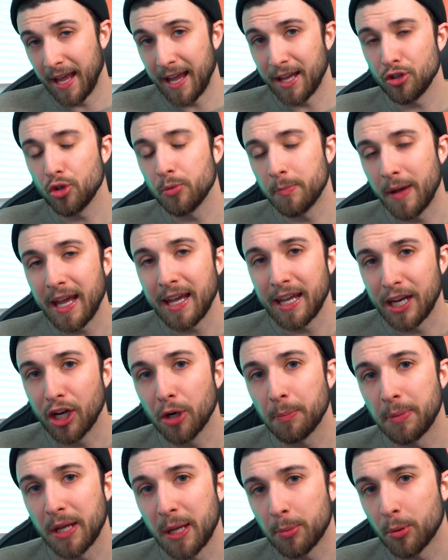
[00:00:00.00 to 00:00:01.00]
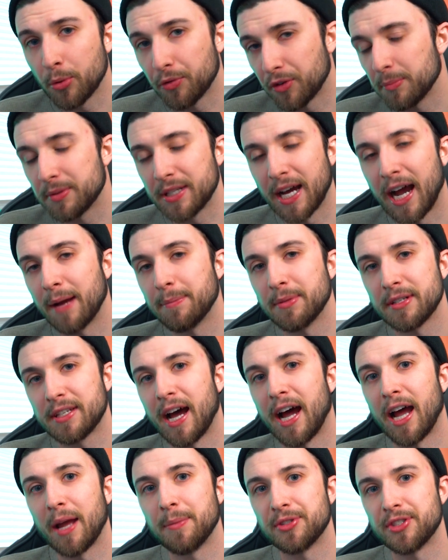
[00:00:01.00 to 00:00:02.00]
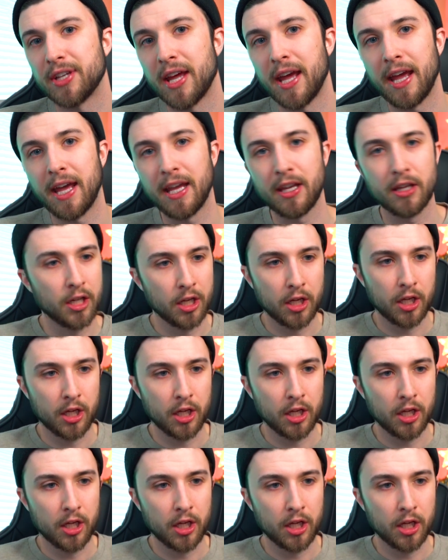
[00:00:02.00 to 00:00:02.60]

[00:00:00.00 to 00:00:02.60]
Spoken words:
And you may hear people from time to time say,